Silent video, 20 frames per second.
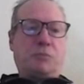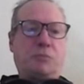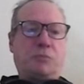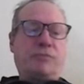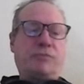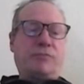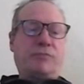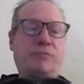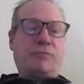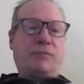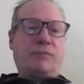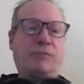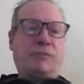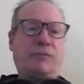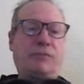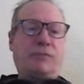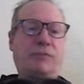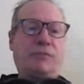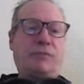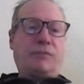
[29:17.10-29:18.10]

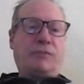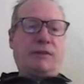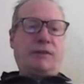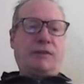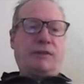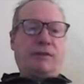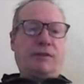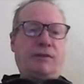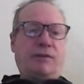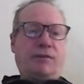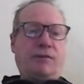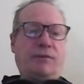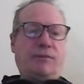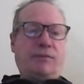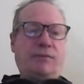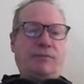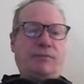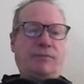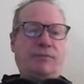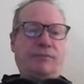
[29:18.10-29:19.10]

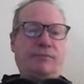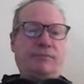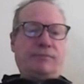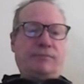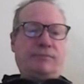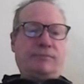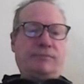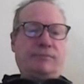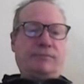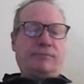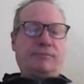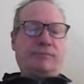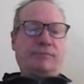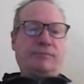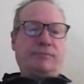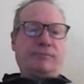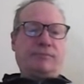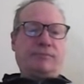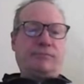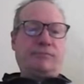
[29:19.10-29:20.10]

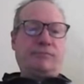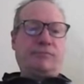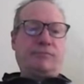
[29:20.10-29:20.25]
(not speaking)